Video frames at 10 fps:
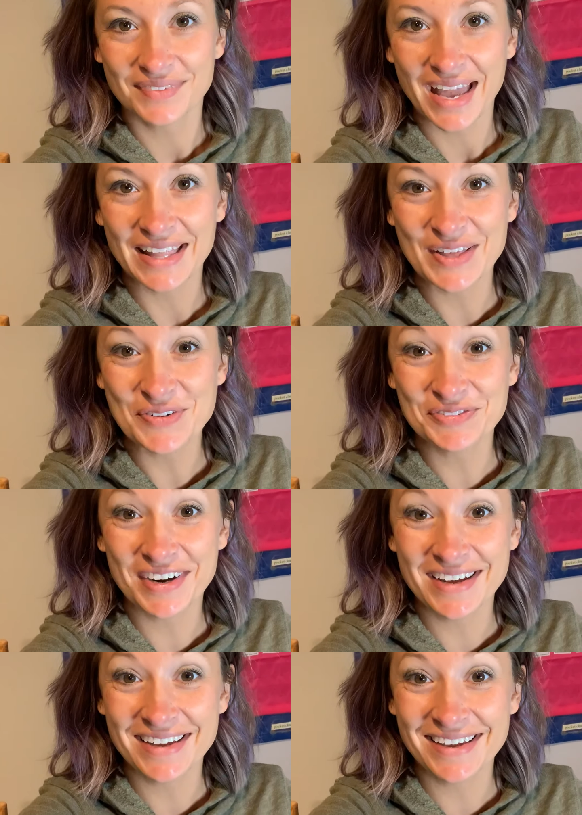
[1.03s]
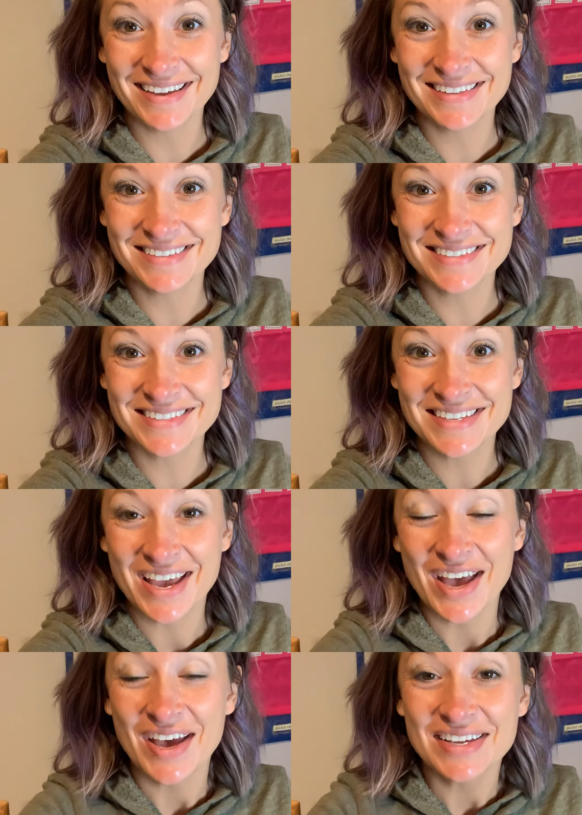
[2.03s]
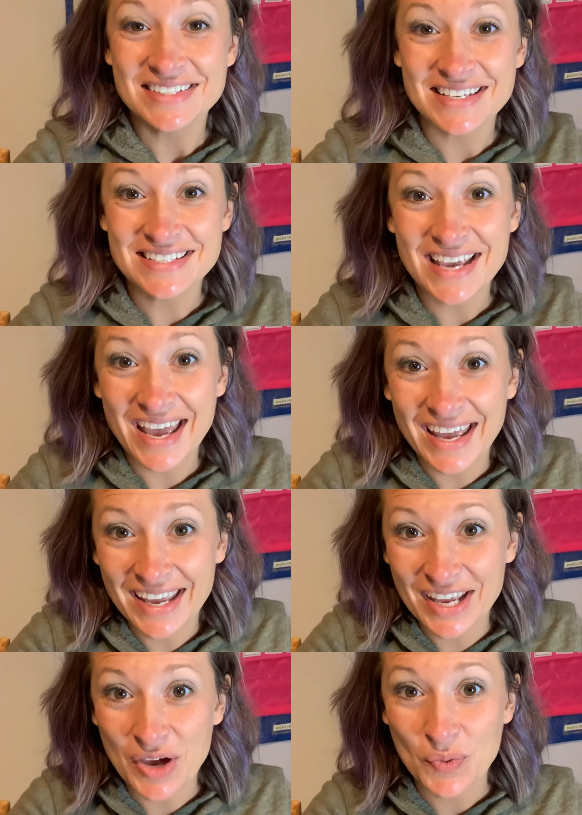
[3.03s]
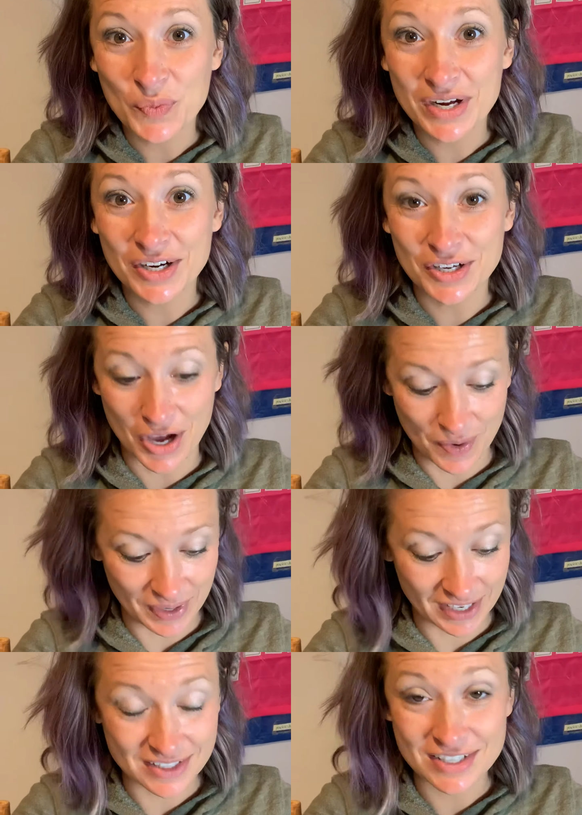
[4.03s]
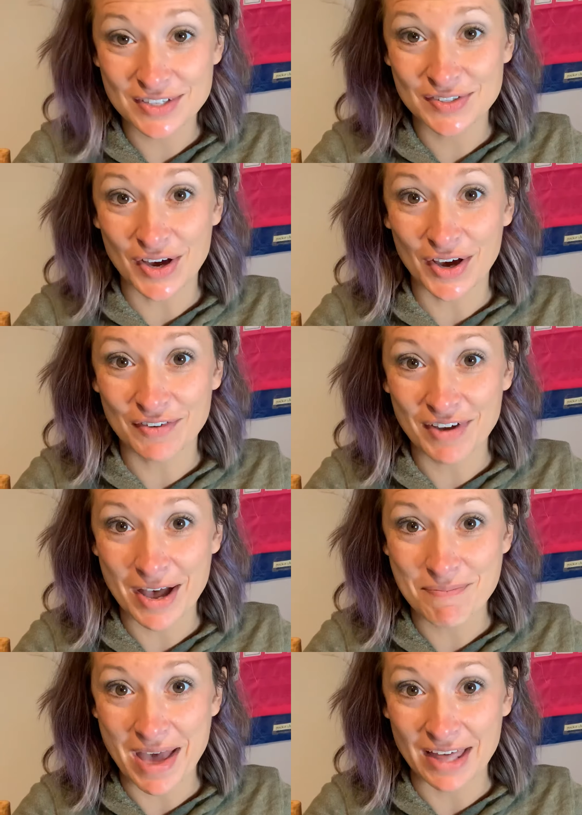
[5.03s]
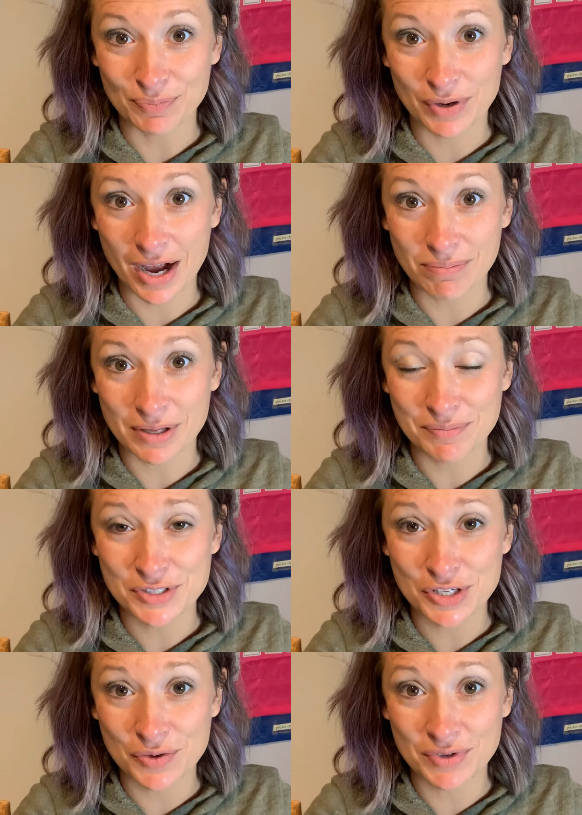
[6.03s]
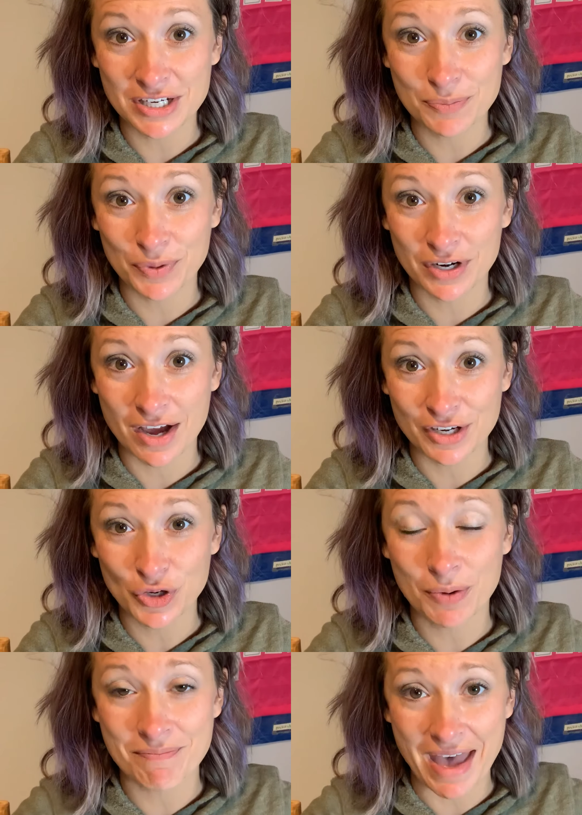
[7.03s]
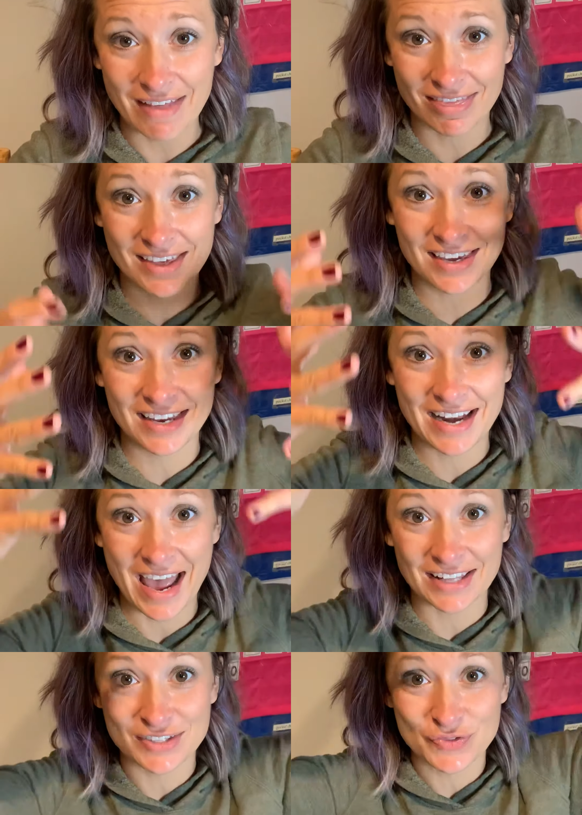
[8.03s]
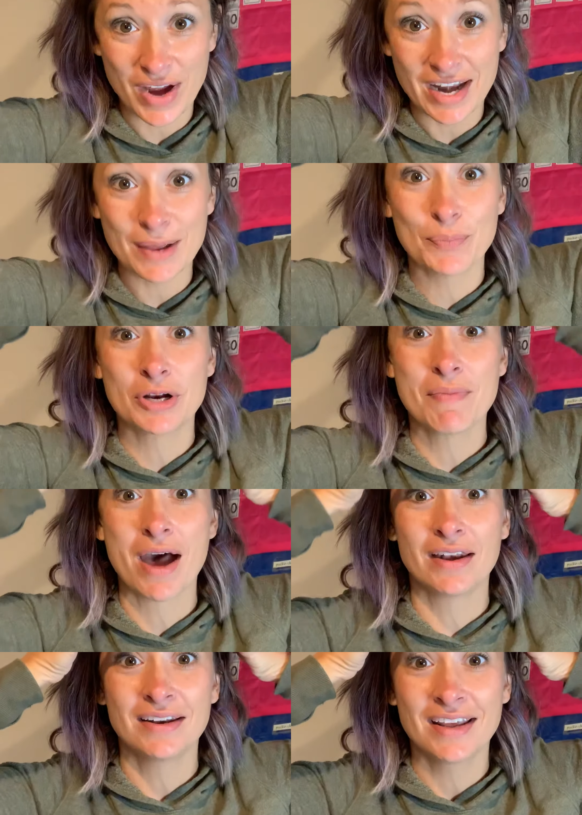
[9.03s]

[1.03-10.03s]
Hello friends! Today we are going to solve a math problem, so you need to put on your math thinking hats. Ready? Put them on.